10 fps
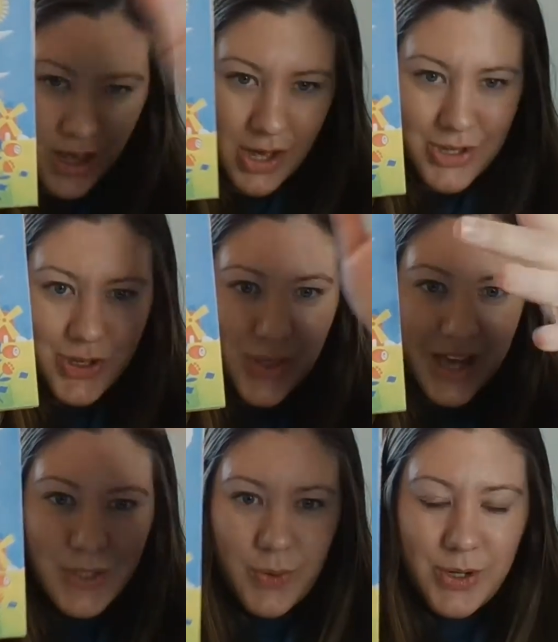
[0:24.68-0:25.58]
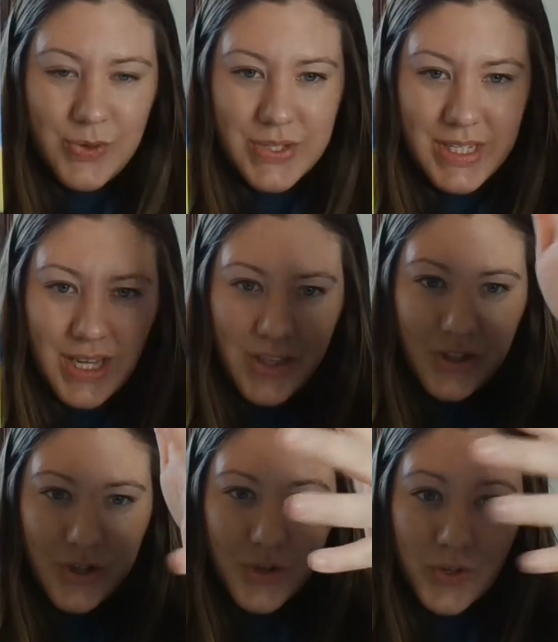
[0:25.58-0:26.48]
So that's when you see the
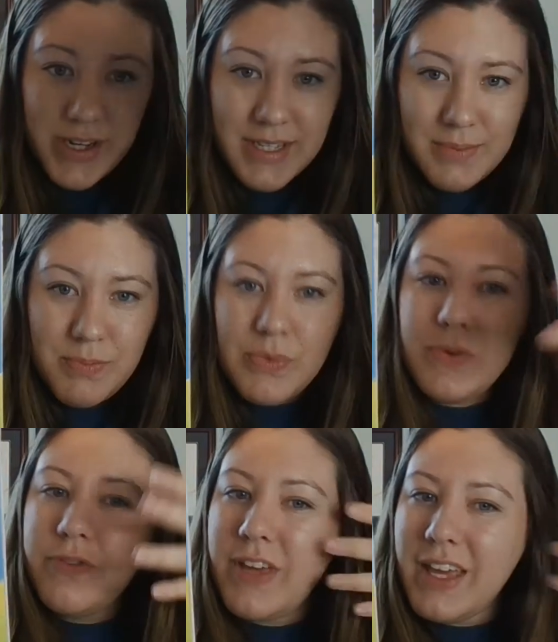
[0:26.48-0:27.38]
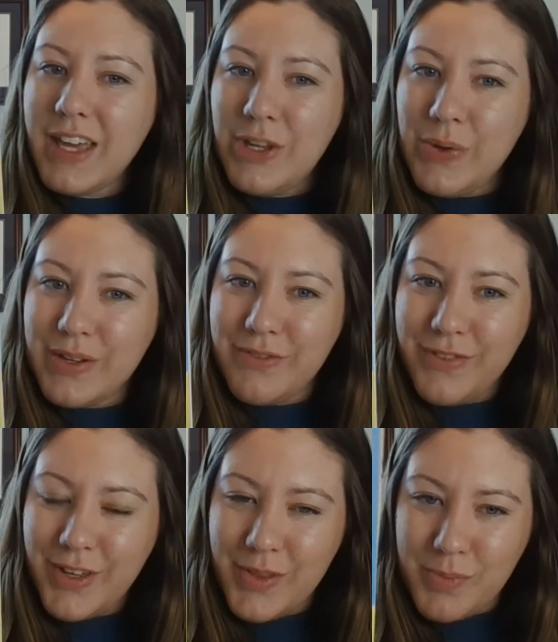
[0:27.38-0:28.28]
trees moving and you can
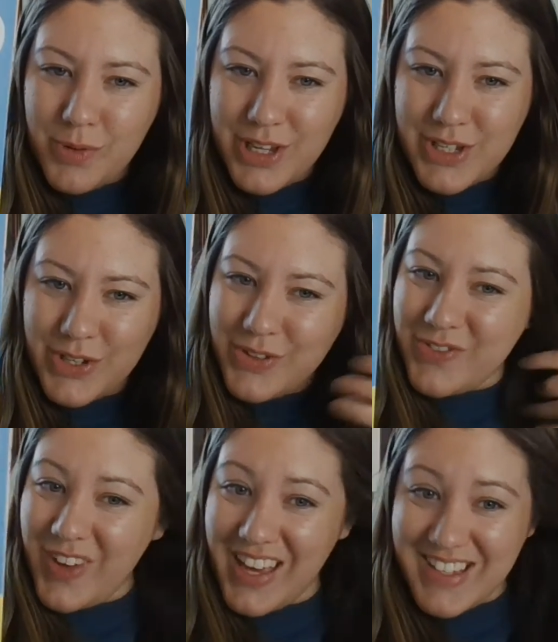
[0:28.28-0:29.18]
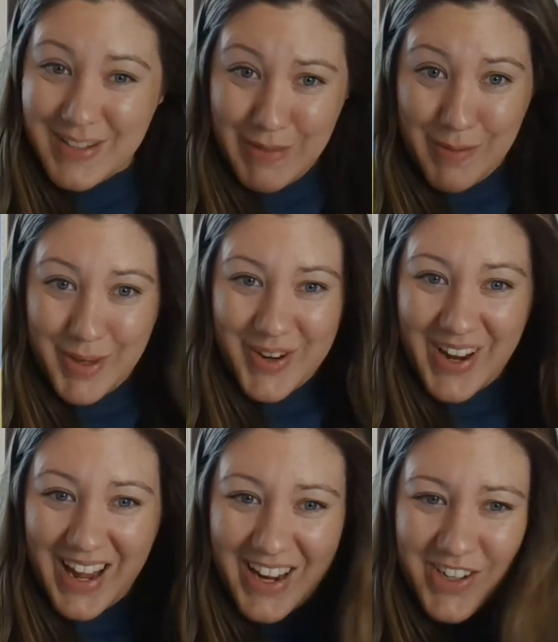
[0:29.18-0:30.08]
feel the breeze on your face, and maybe your
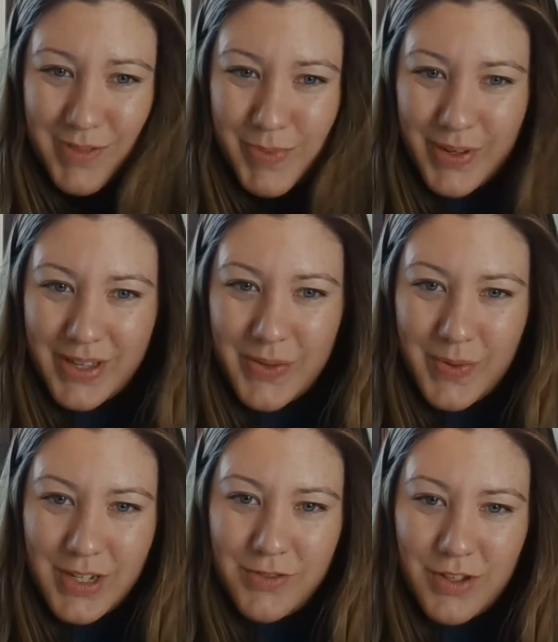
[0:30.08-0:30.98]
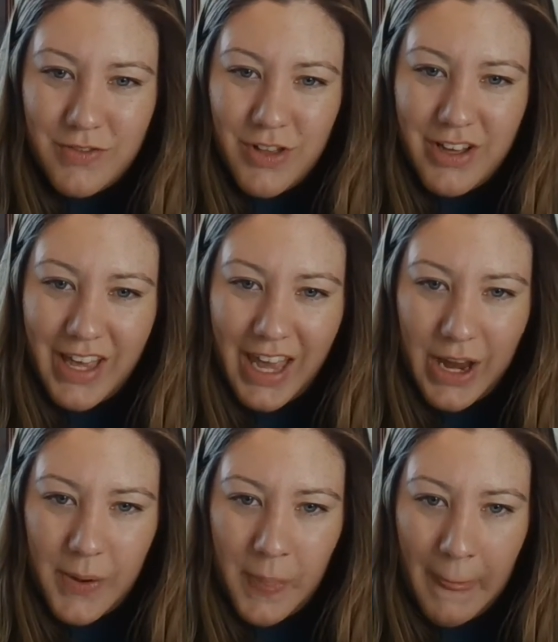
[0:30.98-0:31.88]
hair is blowing on the wind if you have long
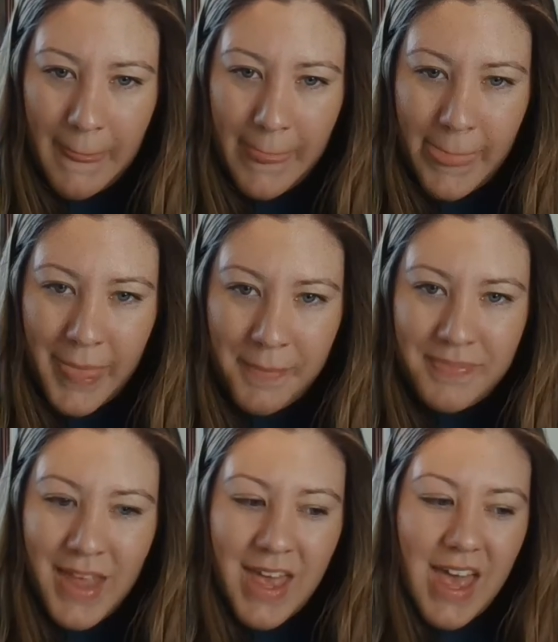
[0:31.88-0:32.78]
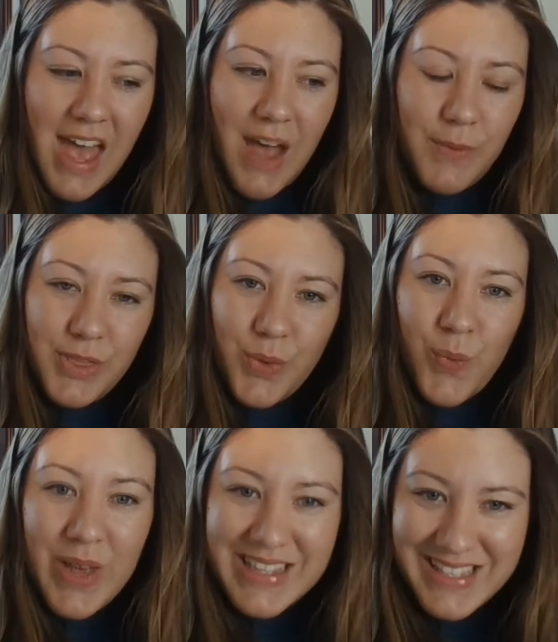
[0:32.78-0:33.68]
hair. And with the
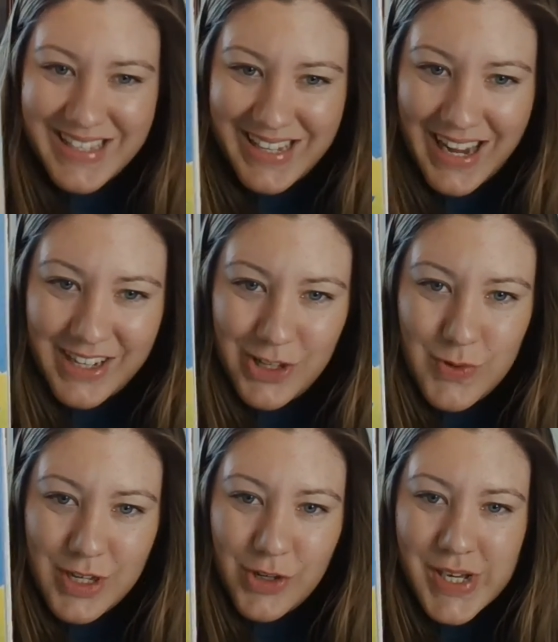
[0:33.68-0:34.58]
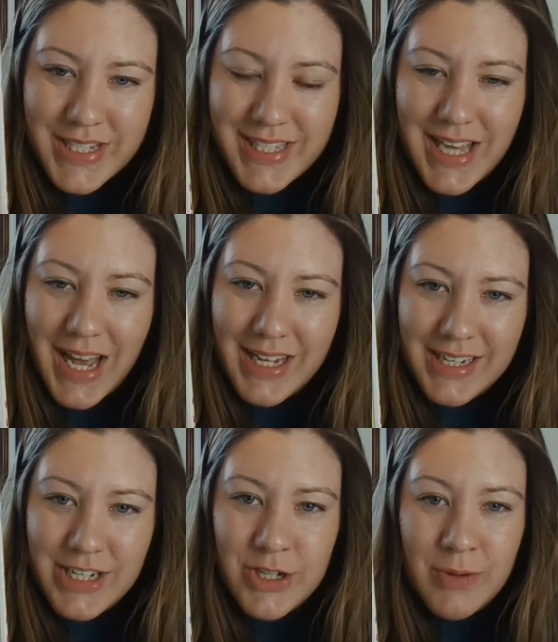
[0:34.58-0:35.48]
wind sock, you can go outside
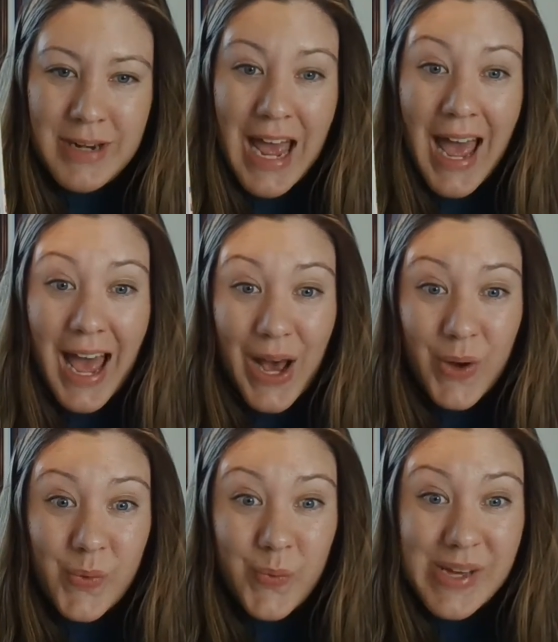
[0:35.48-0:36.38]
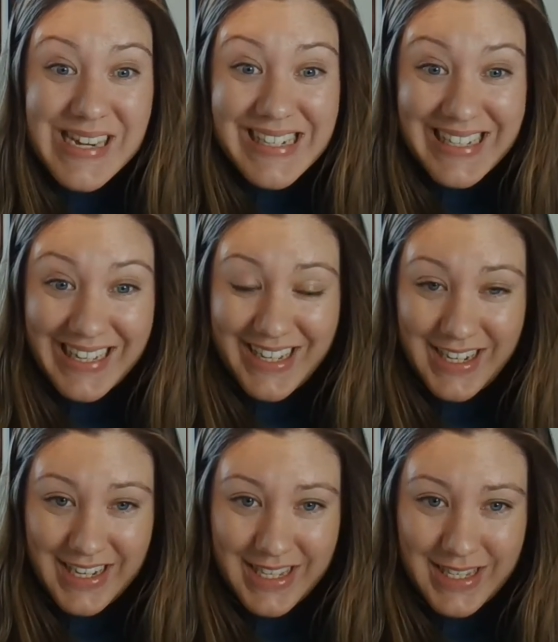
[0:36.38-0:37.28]
and determine how windy it
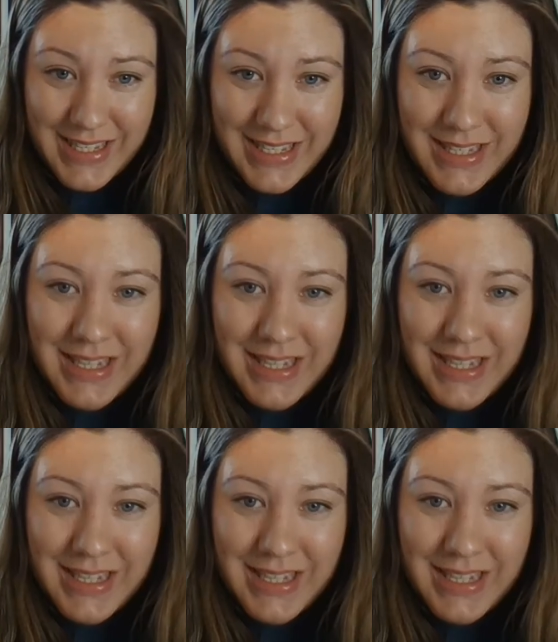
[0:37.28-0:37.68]
is.